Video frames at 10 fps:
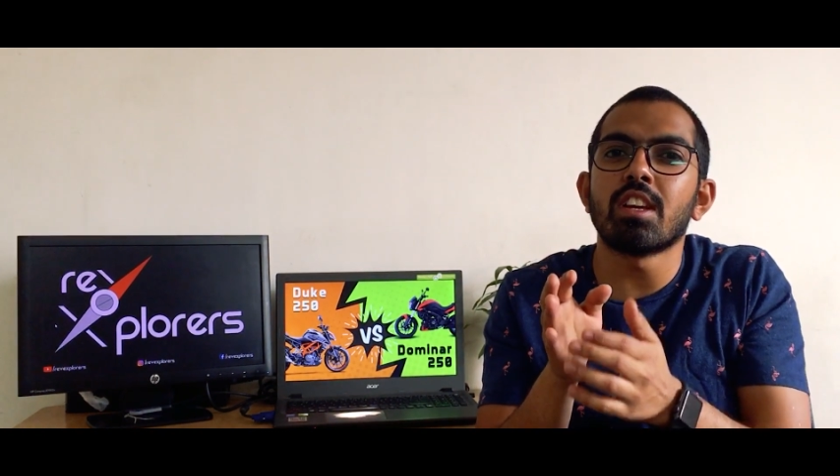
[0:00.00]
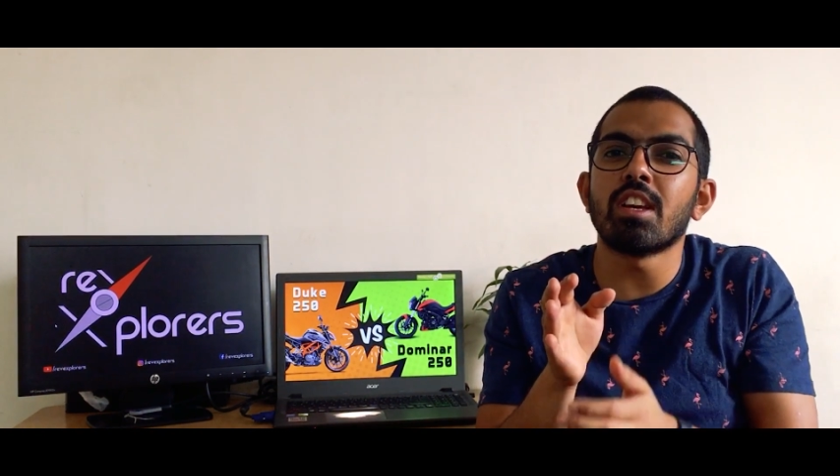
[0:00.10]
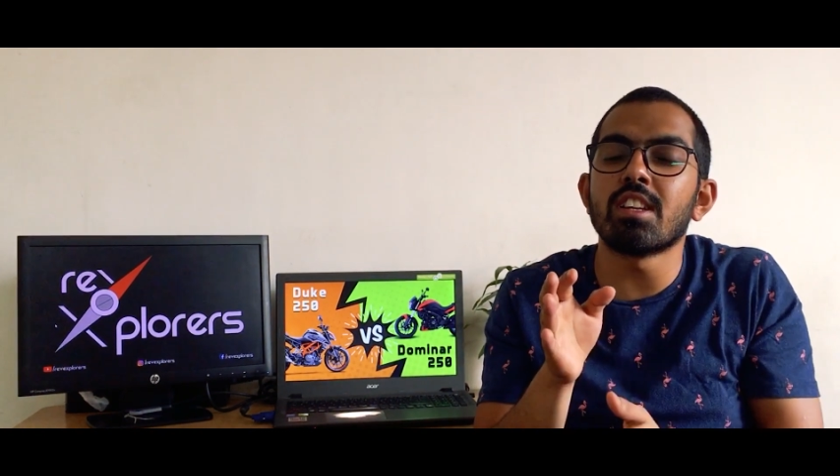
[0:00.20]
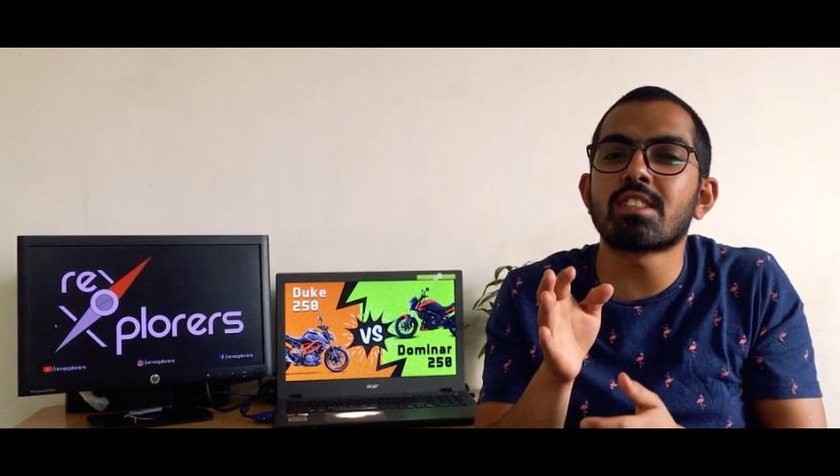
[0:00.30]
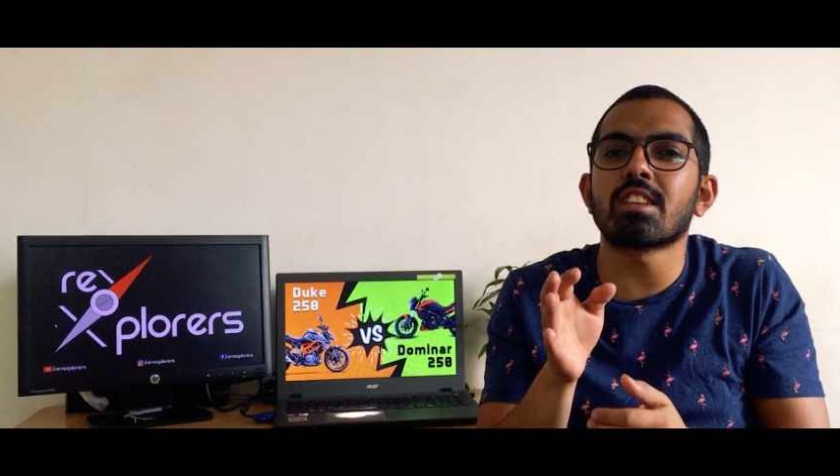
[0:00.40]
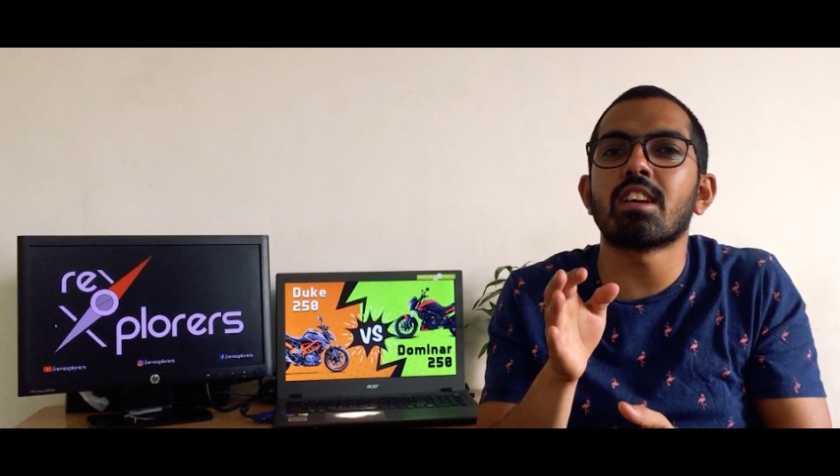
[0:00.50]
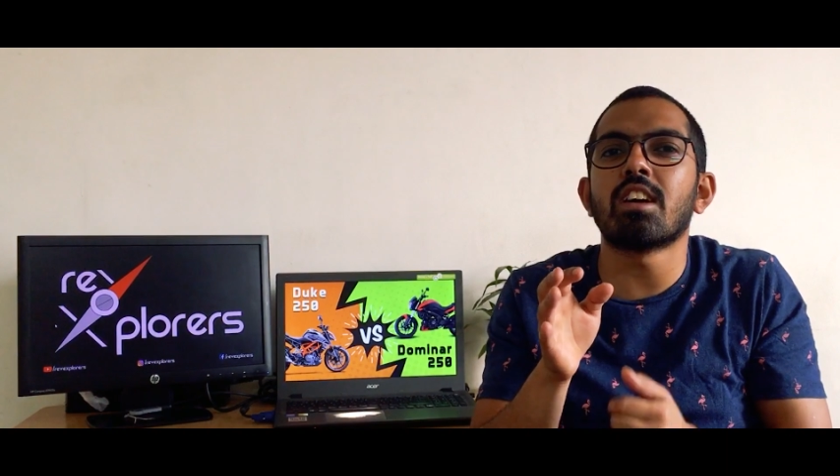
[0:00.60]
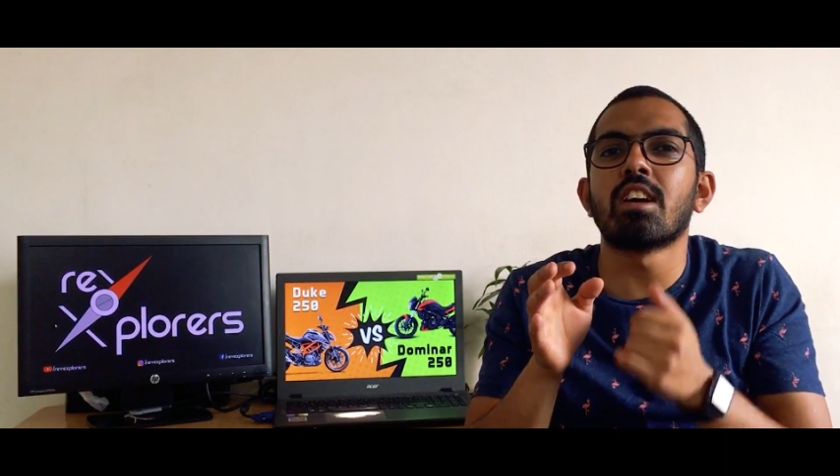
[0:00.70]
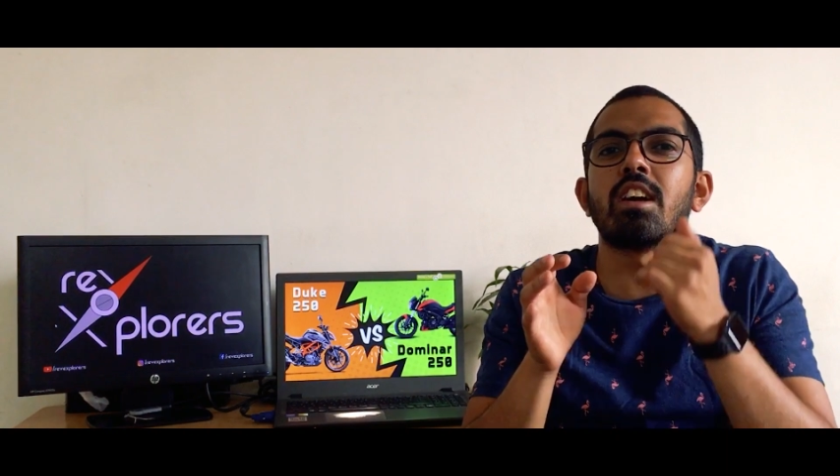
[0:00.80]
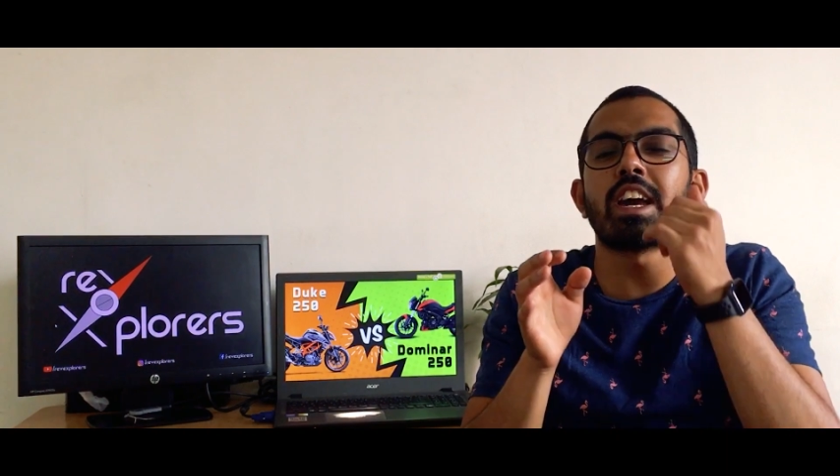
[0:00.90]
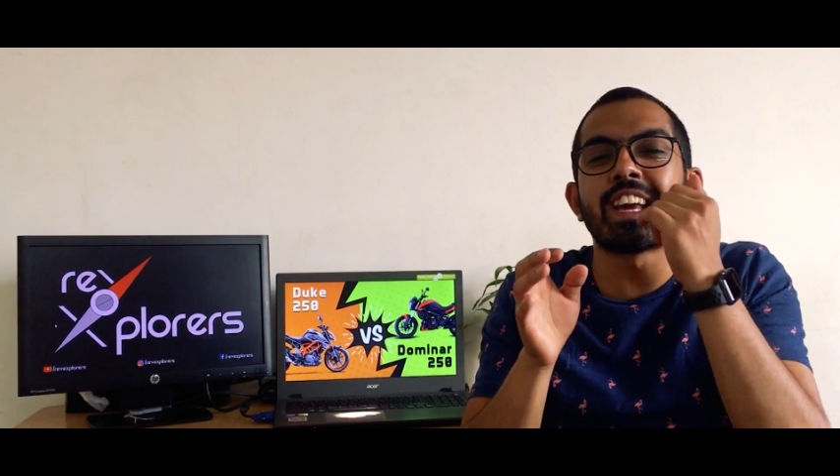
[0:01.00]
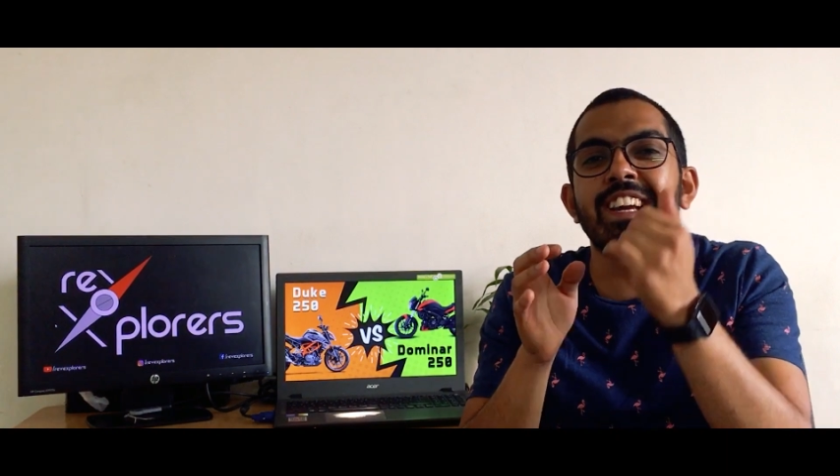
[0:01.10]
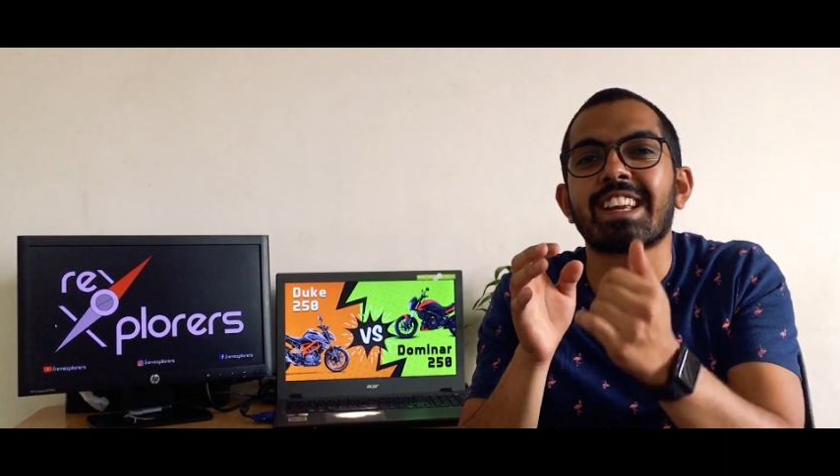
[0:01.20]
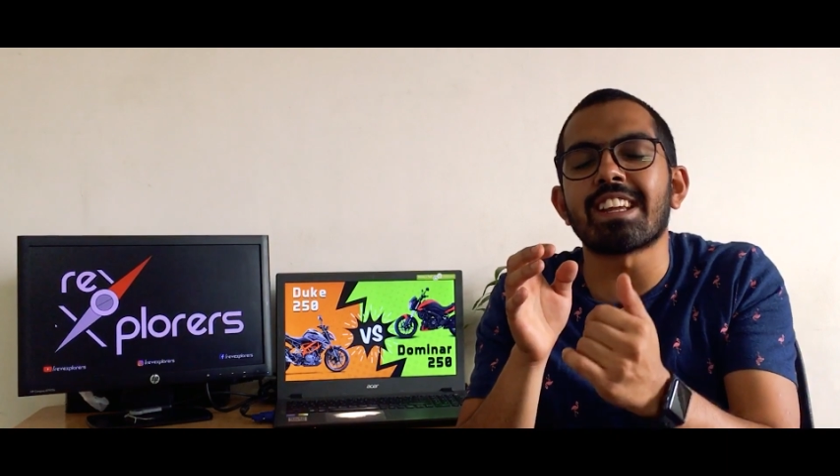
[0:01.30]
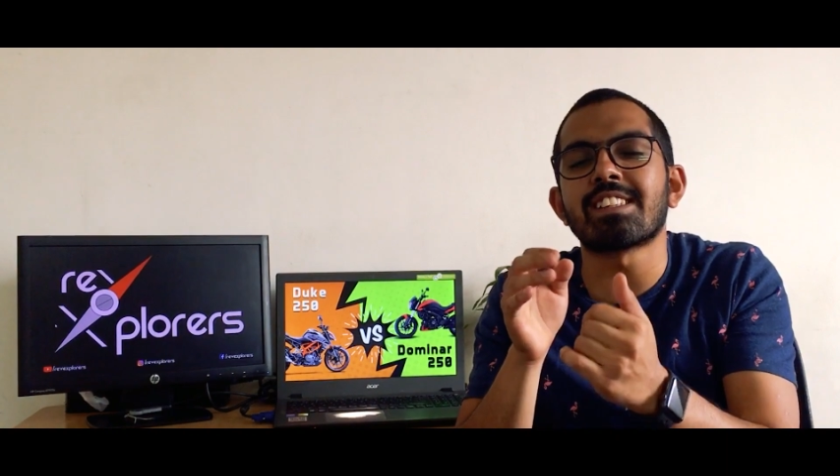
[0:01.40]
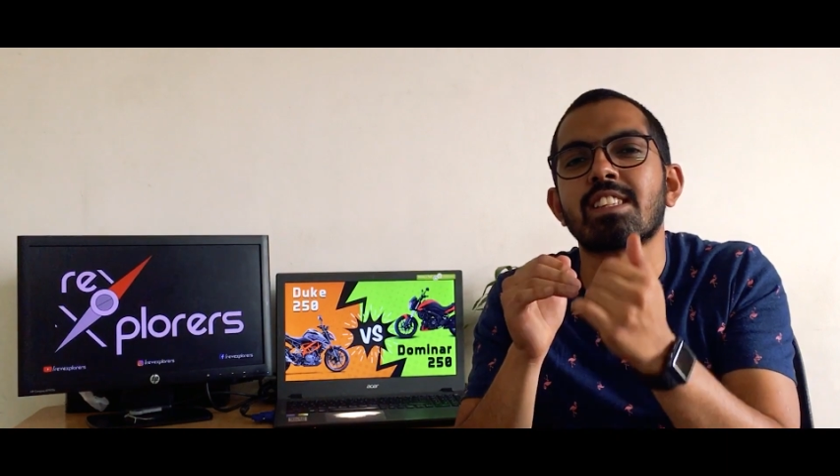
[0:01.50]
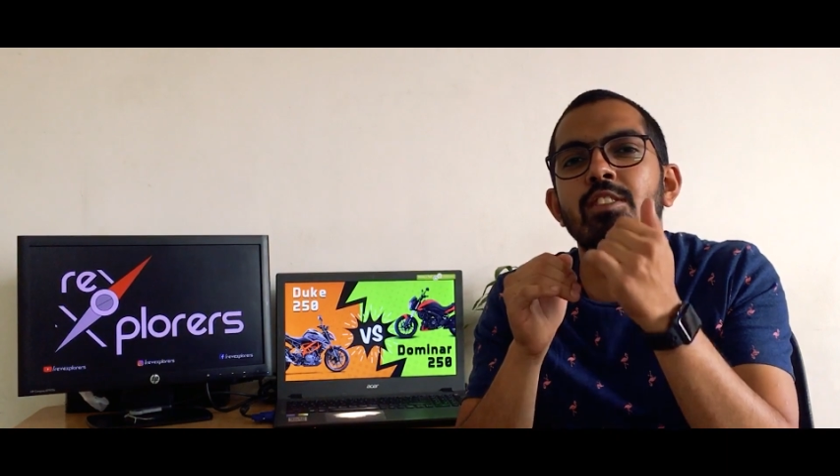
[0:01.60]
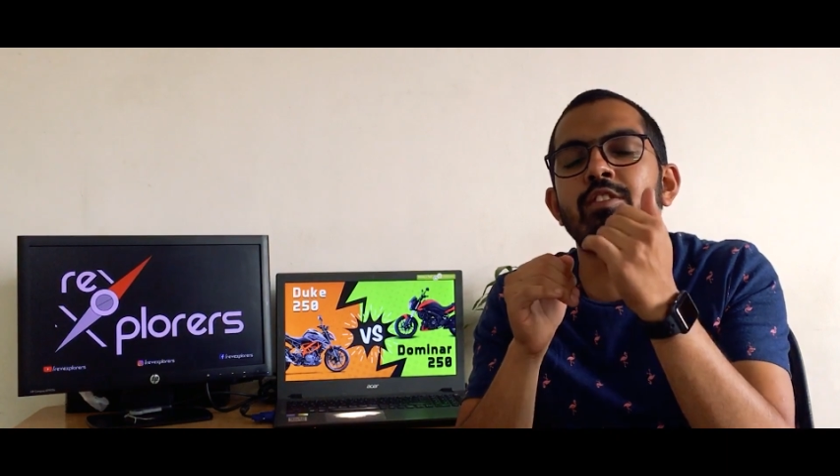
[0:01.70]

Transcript: is an aggressive